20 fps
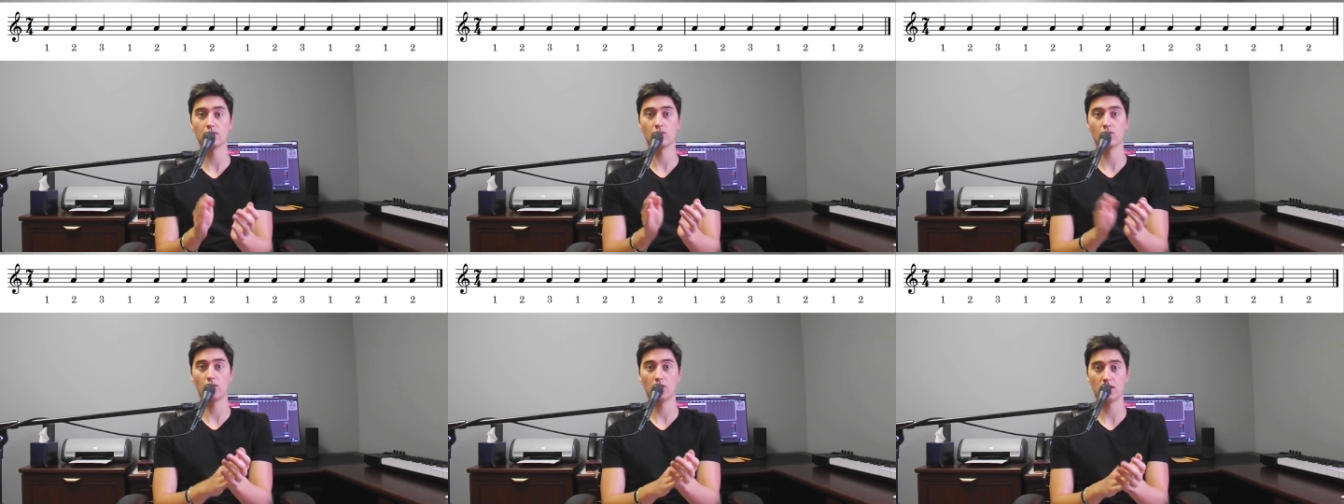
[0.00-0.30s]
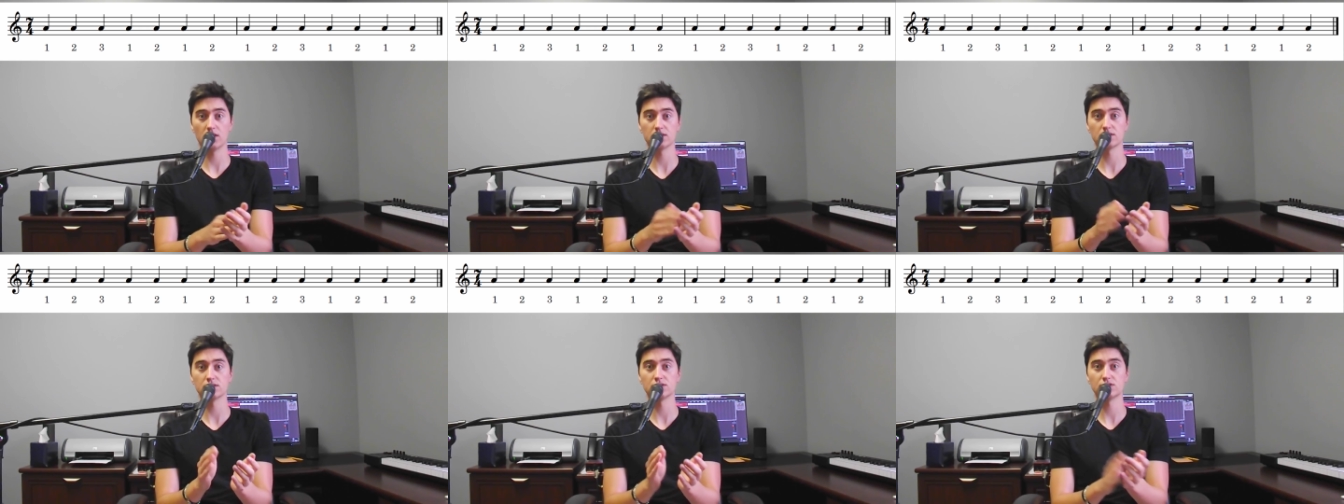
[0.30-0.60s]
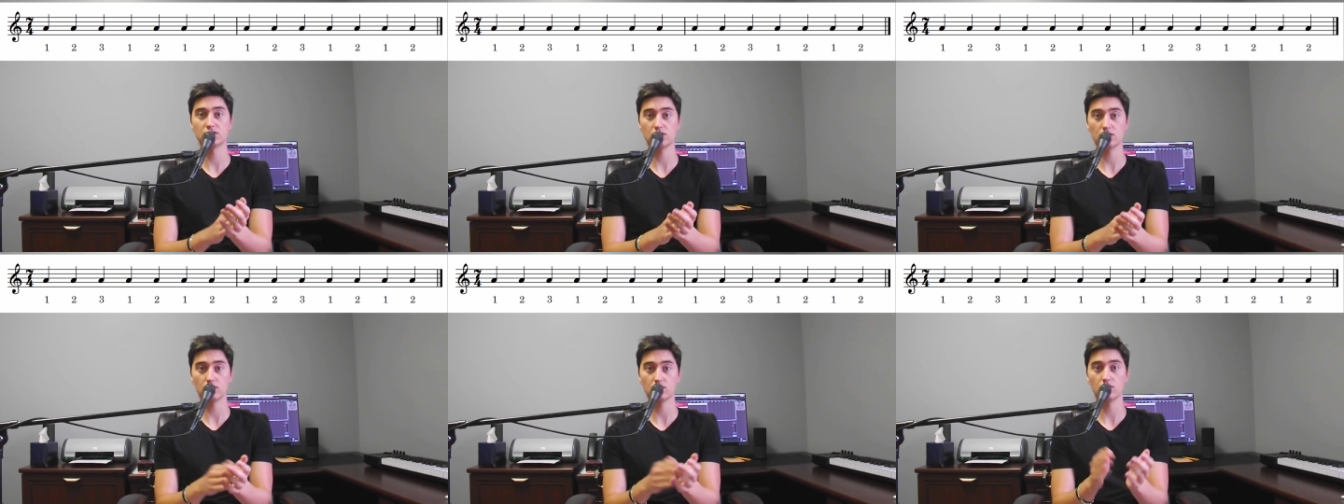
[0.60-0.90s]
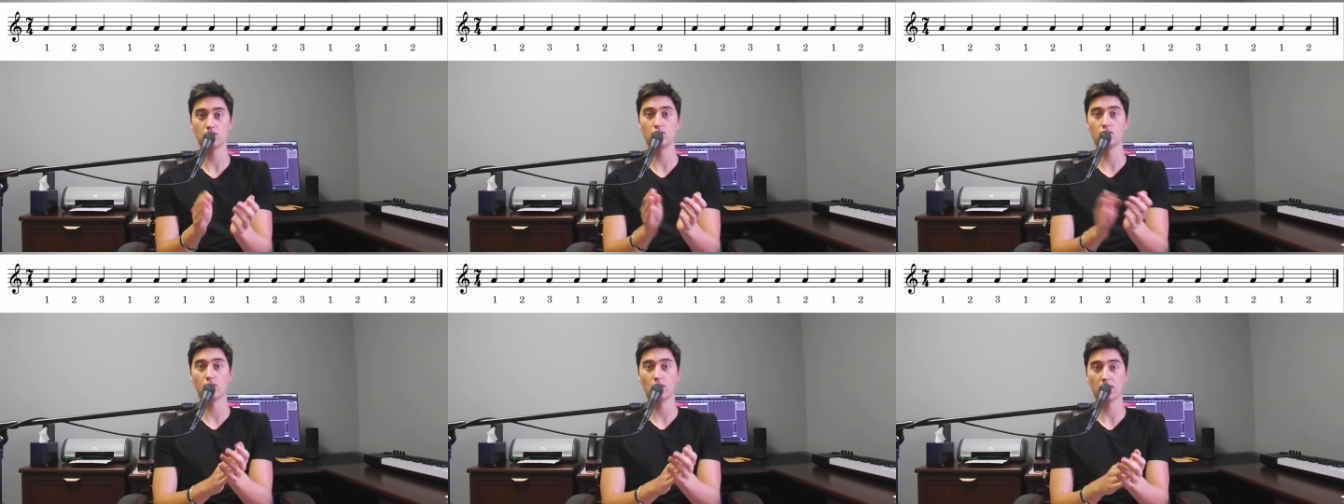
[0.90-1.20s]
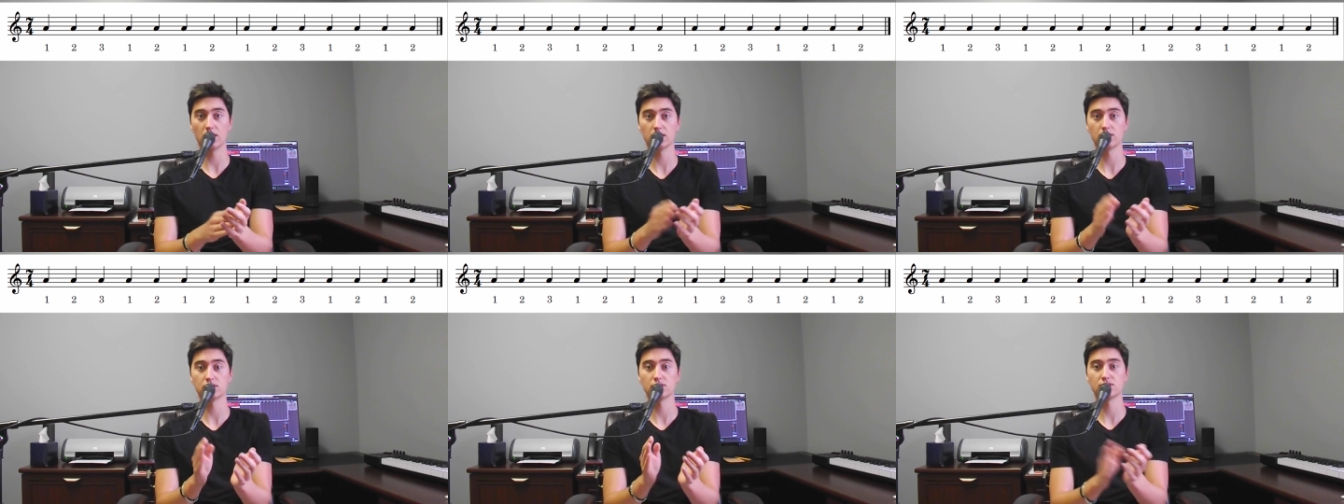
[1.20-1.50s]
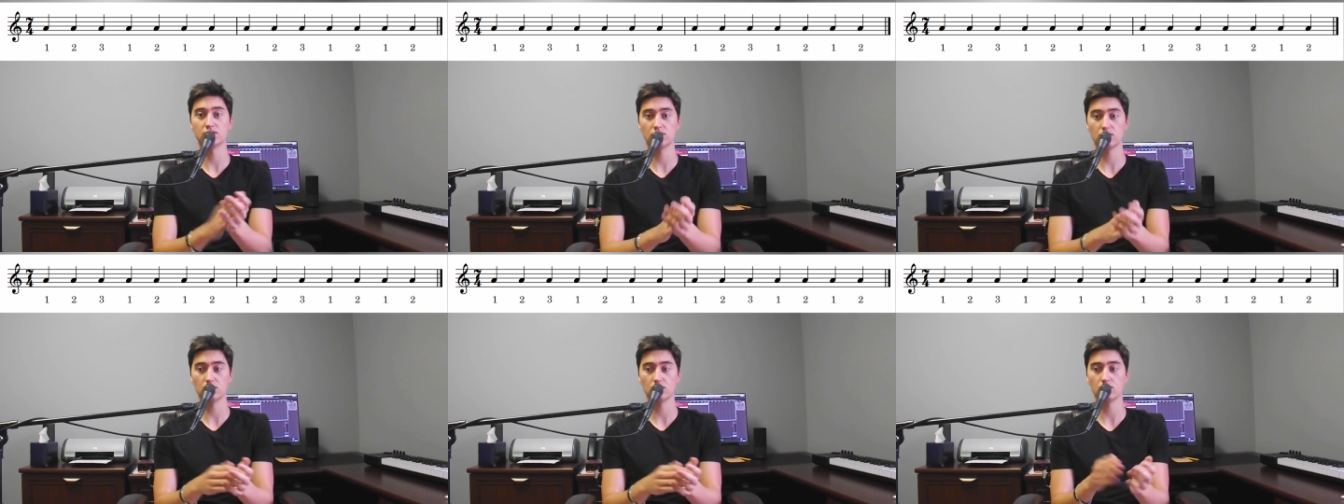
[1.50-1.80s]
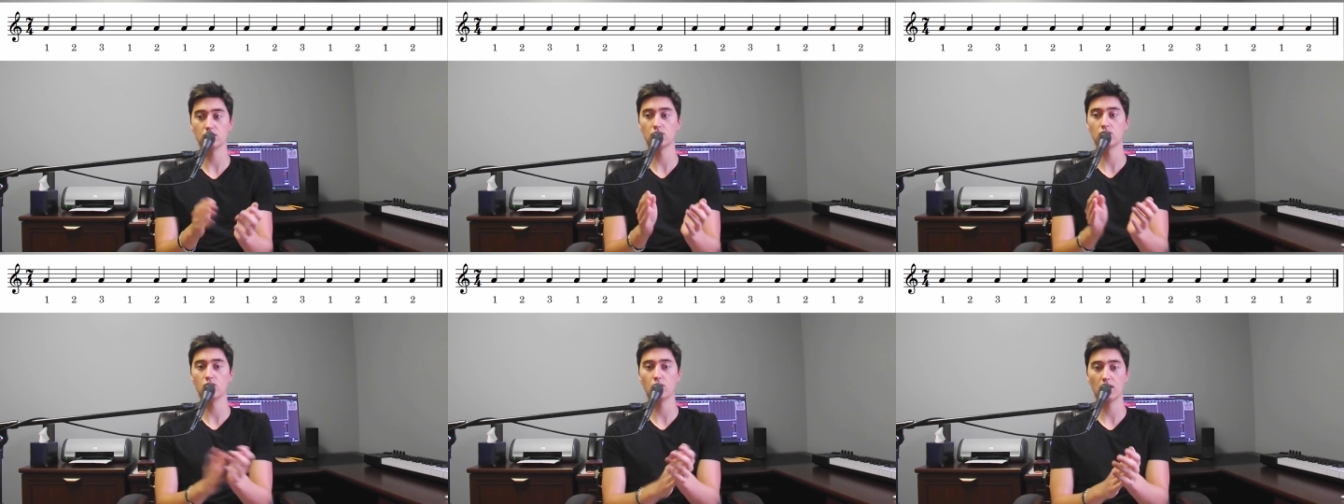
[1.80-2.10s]
1, 2, 1,
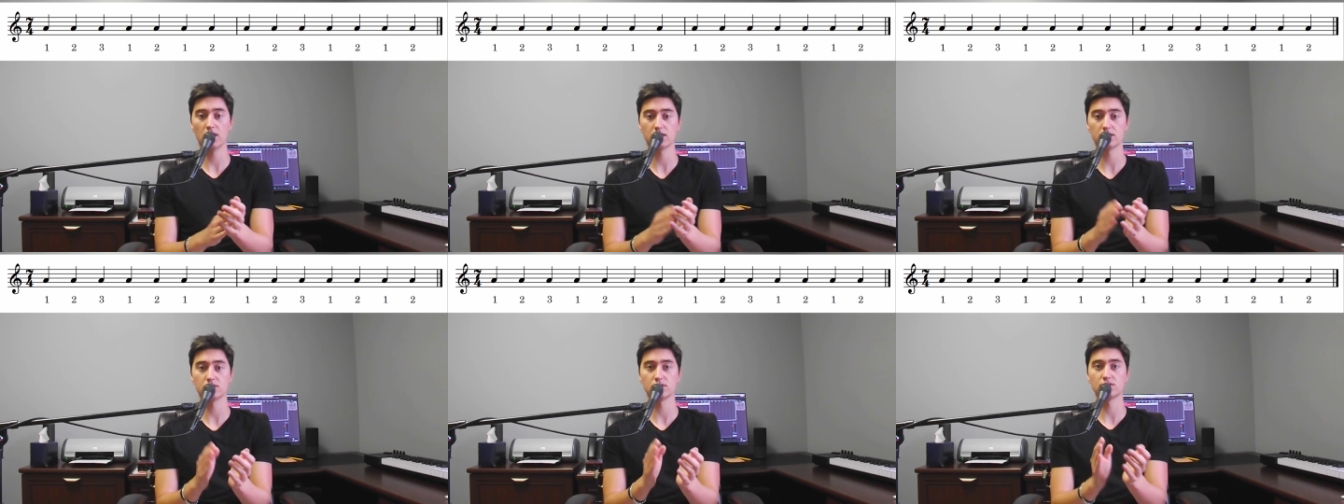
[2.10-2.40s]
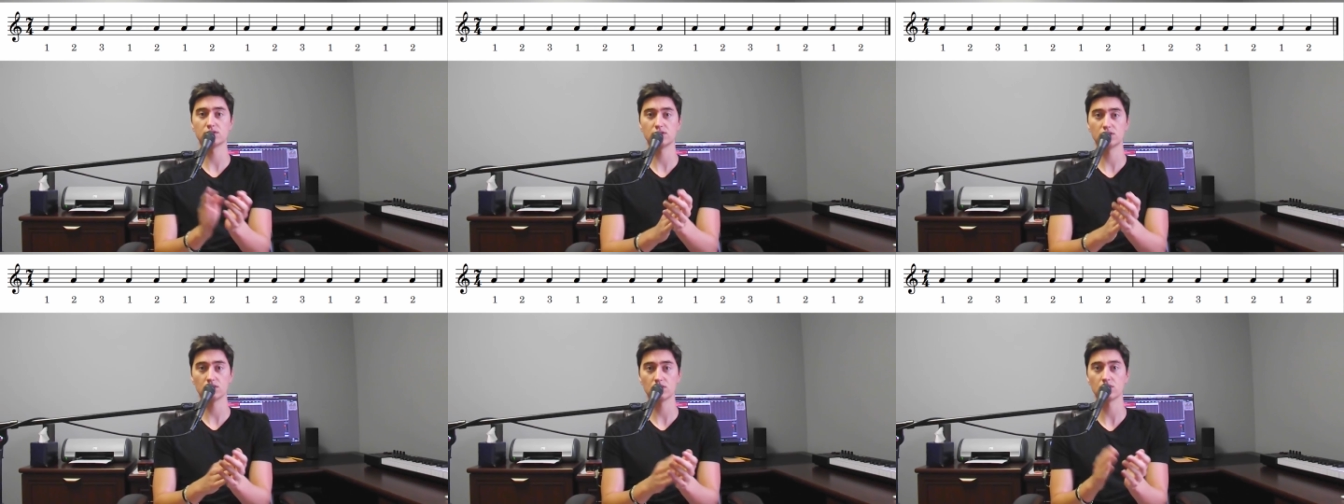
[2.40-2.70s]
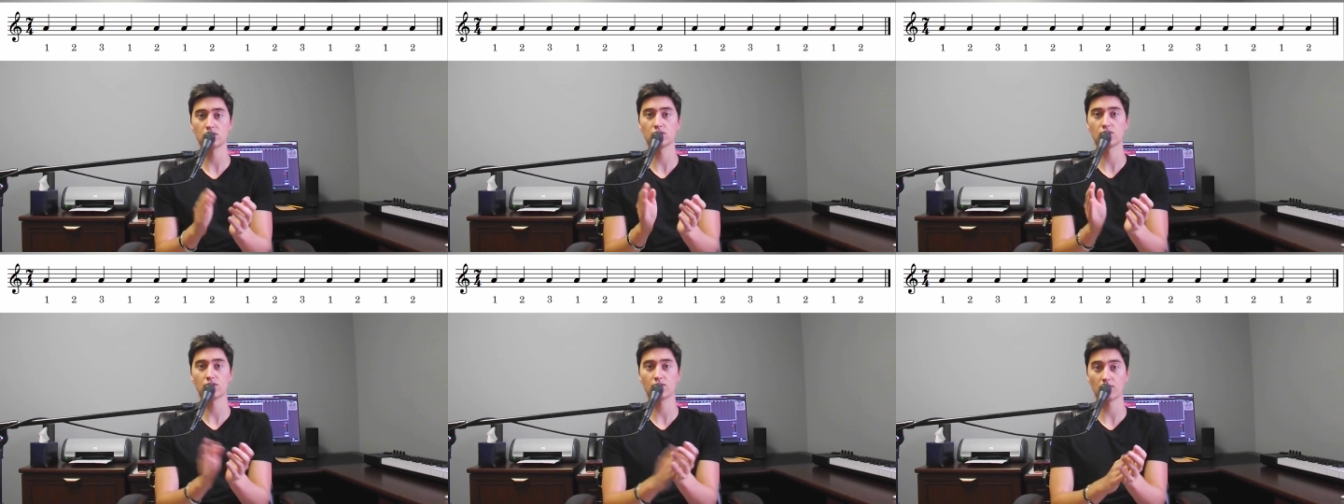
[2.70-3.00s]
2, 1, 2,